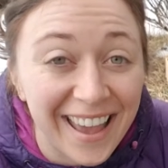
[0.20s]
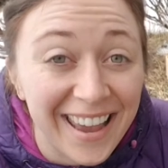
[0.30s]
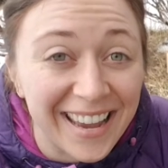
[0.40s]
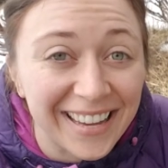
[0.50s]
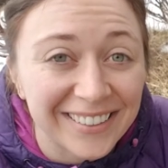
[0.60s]

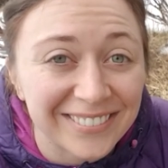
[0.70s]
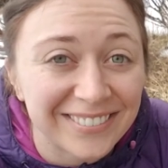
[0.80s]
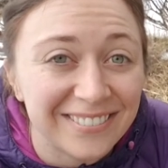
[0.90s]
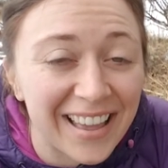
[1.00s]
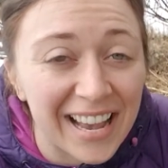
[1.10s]
Hi,
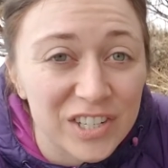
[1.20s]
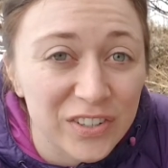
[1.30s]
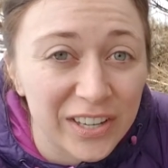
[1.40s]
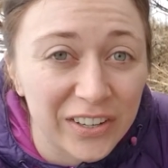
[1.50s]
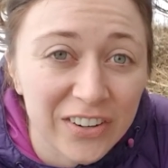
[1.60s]

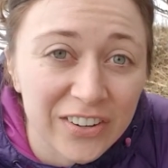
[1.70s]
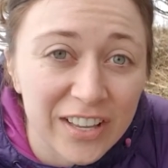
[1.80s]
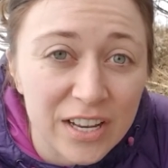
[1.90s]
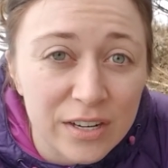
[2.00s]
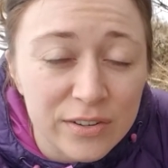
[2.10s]
Ashley here.
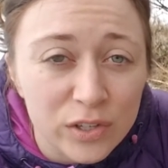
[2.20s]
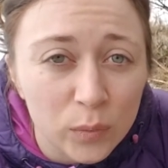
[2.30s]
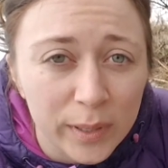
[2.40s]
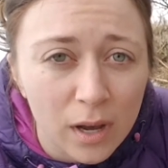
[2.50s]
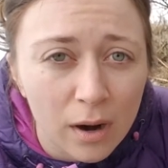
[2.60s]

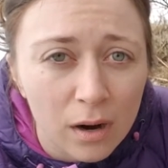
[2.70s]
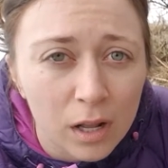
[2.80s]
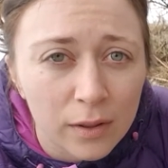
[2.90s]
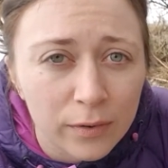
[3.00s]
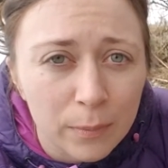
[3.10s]
So we got
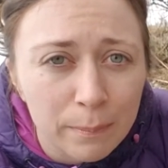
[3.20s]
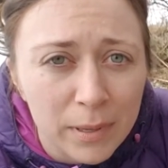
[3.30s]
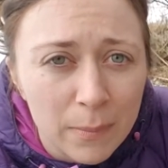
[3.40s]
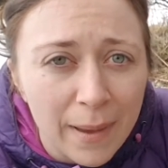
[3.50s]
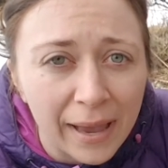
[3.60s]
all of our
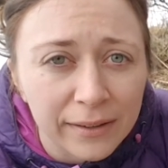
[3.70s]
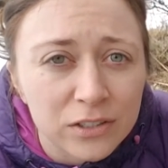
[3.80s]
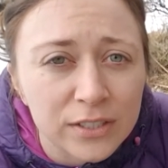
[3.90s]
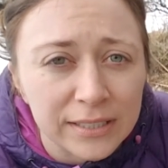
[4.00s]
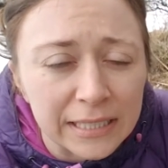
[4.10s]
bee
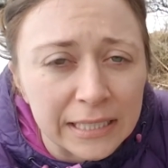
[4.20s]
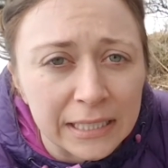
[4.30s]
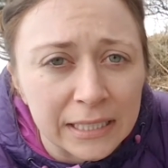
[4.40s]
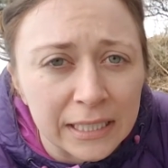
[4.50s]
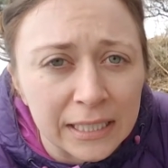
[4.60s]
packages
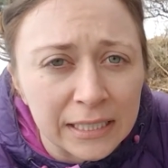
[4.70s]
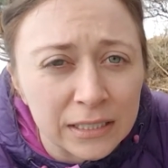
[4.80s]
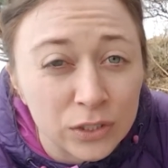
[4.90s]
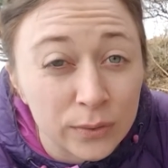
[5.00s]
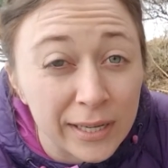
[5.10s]
in
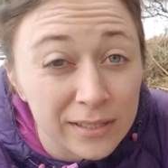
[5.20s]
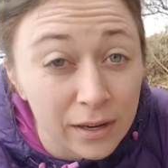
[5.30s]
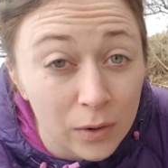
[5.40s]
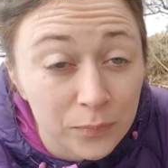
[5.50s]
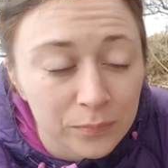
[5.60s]
uh, two days
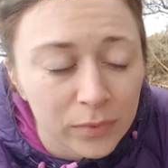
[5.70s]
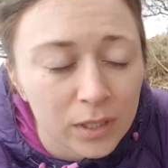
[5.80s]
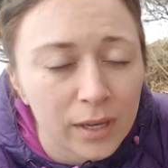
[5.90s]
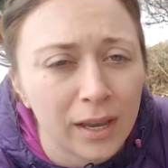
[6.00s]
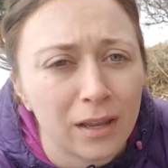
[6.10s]
ago,
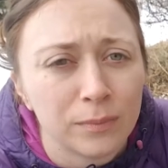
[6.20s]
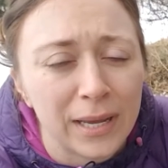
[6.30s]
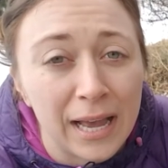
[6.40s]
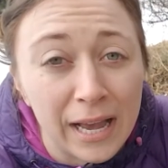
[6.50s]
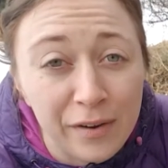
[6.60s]
and we
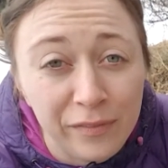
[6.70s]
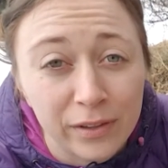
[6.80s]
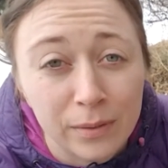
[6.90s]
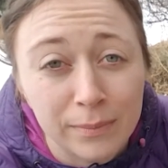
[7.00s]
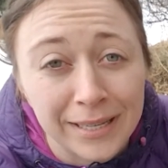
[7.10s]
hived
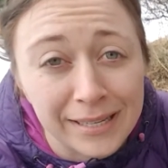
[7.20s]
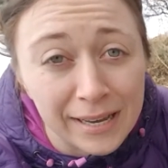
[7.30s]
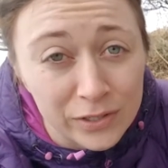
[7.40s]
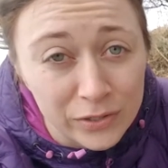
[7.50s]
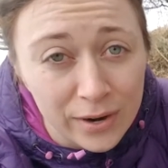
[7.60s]
them
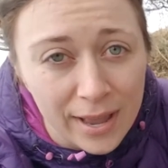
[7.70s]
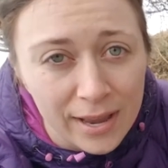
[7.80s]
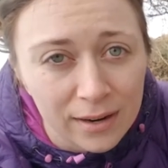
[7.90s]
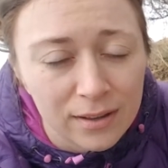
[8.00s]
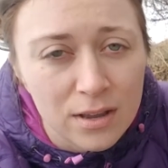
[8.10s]

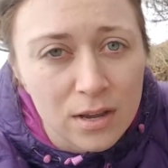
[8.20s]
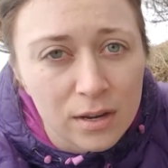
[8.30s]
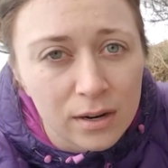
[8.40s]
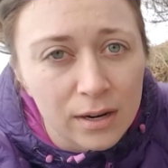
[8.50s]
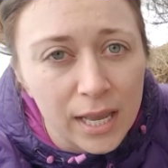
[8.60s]
yesterday.
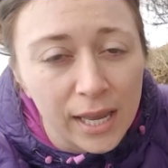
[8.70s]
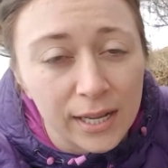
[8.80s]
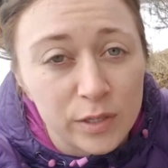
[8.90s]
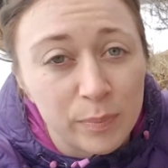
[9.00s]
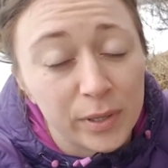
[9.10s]

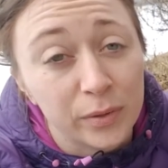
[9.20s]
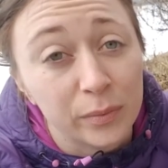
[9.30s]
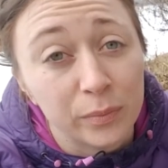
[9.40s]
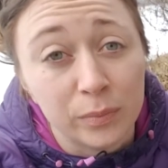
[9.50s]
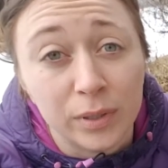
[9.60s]
It's been a
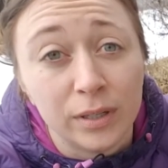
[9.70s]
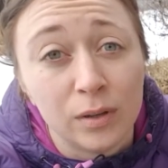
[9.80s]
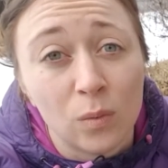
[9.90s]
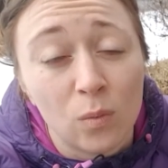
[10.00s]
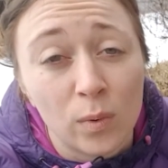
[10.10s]

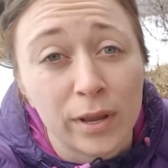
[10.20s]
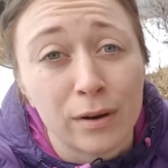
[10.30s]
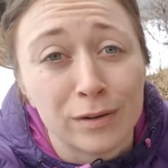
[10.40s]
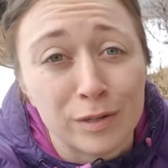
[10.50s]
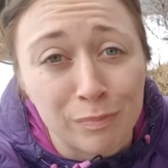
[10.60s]
really
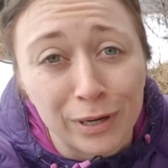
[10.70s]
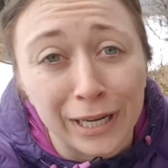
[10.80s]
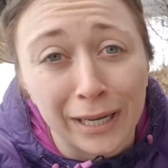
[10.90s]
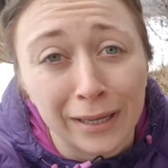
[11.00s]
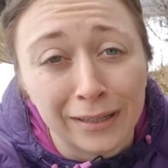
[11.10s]
weird
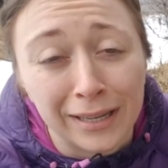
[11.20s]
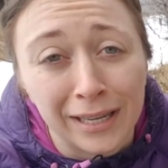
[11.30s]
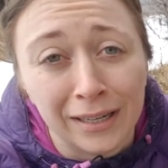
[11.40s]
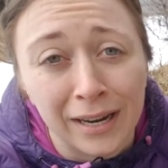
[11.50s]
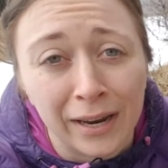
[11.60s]
spring
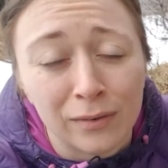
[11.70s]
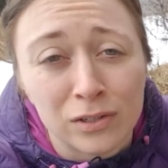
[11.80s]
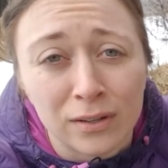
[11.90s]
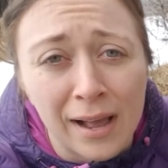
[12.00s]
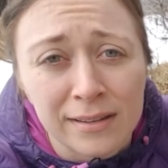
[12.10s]
in
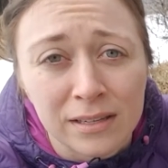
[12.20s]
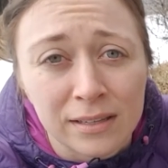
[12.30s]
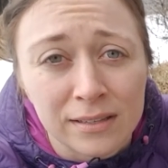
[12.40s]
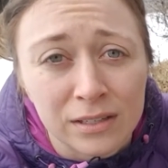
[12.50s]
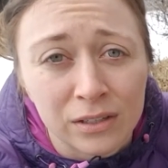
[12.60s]
Anchorage, Alaska
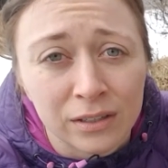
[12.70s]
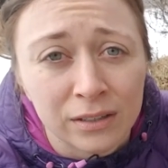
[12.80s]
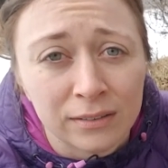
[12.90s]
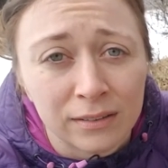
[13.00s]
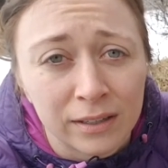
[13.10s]
this
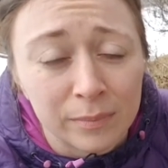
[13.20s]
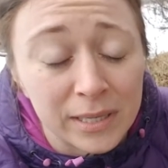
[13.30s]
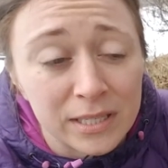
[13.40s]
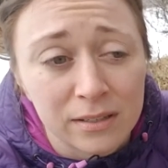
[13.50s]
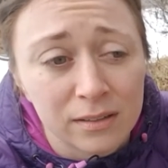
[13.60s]
year. Um,
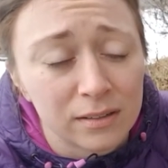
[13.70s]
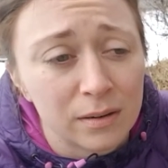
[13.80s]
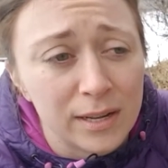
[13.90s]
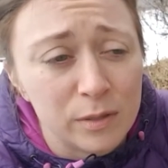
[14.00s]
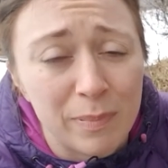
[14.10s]
it's
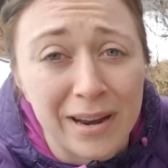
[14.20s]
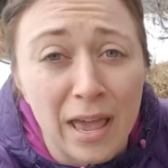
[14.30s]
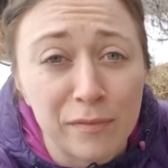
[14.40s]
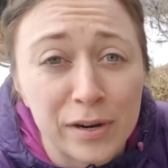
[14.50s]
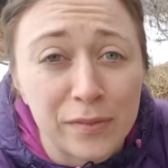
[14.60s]
it's been
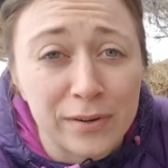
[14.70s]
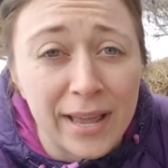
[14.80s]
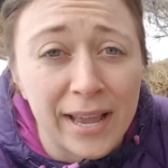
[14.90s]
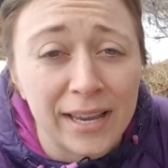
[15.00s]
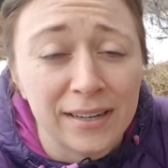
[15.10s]
every other
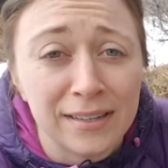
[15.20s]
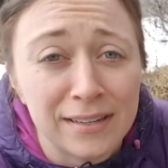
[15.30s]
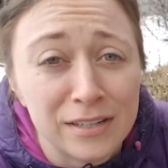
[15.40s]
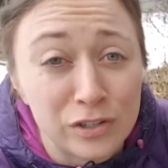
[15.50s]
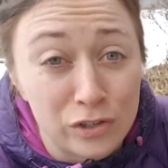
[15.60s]
day
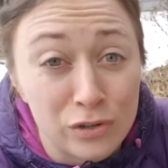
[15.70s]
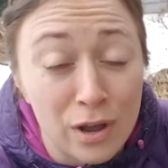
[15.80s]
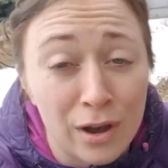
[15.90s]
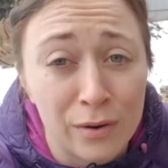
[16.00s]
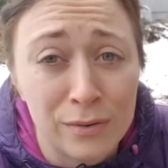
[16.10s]

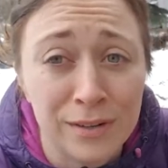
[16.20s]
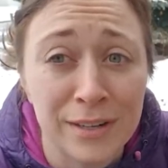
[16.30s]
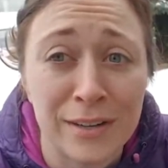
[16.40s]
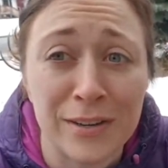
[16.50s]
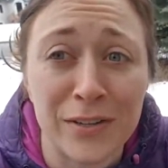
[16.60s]
snow,
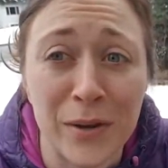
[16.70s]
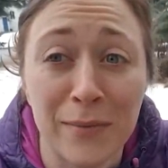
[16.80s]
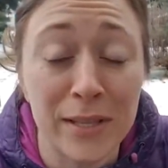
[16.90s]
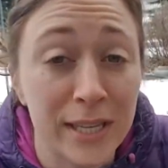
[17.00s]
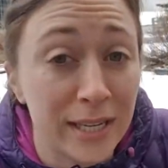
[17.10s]
so
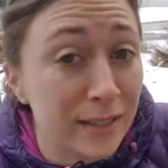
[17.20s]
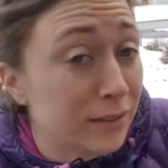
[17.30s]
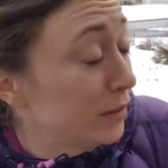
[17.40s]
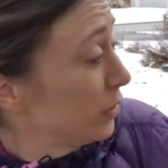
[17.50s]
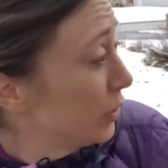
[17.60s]

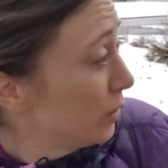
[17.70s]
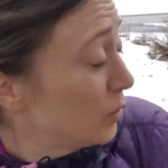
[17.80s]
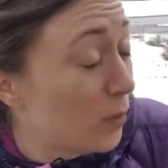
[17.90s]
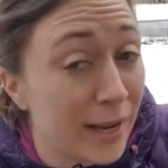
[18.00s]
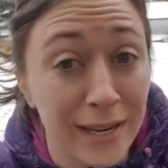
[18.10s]
everything
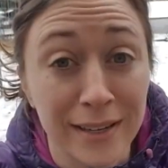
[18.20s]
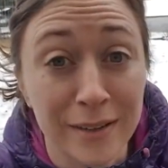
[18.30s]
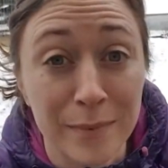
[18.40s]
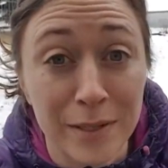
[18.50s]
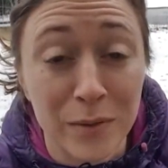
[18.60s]
turns white.
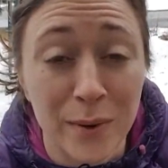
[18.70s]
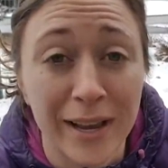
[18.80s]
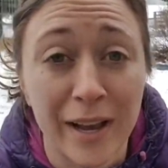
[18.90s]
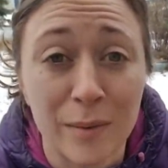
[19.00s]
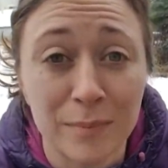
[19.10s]
I mean, you
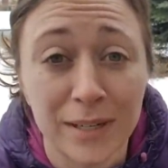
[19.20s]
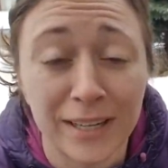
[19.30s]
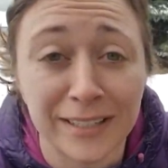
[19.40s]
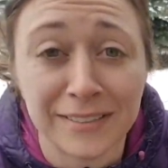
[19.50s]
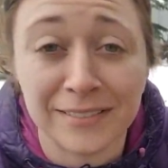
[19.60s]
wake up
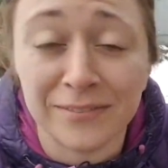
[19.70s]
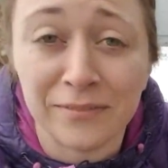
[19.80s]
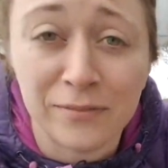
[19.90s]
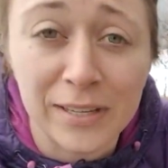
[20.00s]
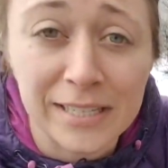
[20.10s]
and it
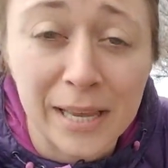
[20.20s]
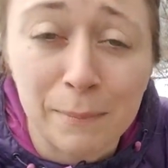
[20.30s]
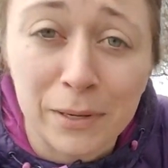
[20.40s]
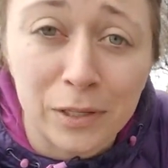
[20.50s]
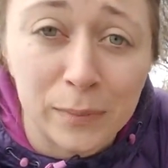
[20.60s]
feels like
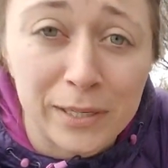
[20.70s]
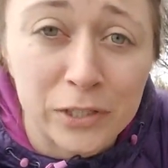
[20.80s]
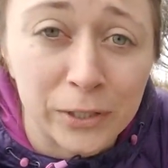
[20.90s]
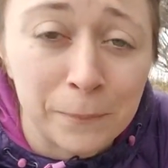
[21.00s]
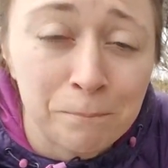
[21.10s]
middle of
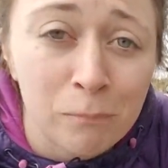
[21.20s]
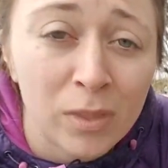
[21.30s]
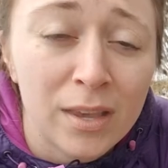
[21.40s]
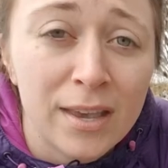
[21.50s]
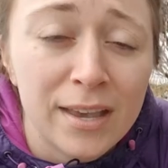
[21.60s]
winter,
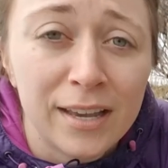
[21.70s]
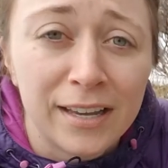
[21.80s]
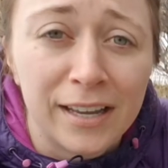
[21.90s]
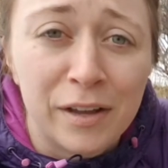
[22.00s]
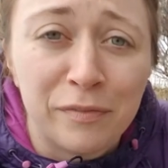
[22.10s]

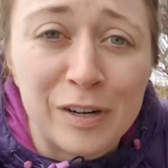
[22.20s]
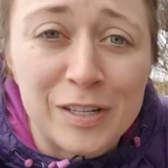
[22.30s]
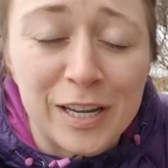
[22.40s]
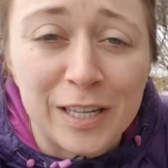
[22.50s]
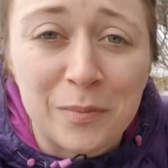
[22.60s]
uh,
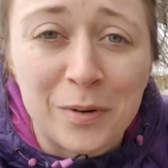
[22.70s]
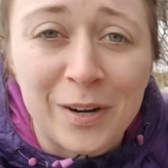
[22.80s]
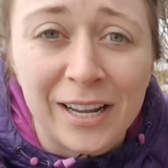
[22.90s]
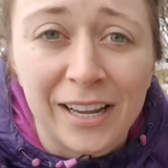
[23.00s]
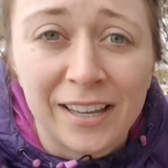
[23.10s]
first thing in the
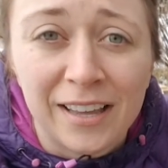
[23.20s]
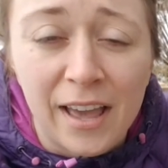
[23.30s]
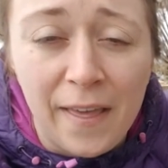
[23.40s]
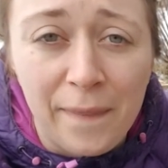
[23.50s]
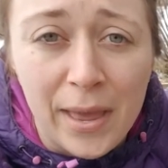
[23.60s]
morning,
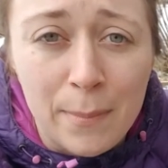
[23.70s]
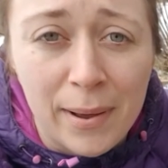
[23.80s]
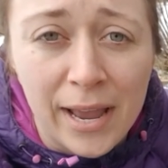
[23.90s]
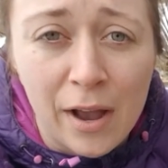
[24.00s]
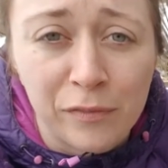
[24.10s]
and then
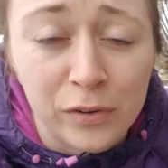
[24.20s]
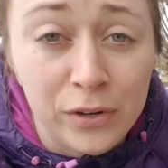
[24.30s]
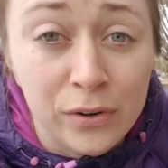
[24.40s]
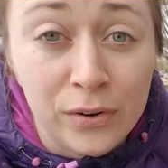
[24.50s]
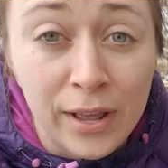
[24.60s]
by
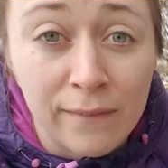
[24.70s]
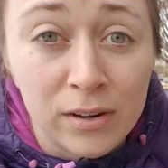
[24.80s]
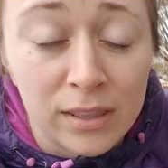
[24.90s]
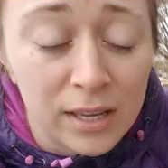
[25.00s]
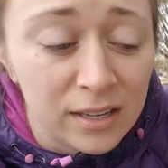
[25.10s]
afternoon
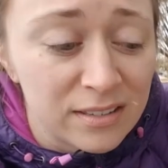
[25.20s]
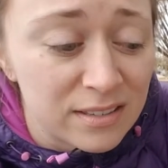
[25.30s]
everything is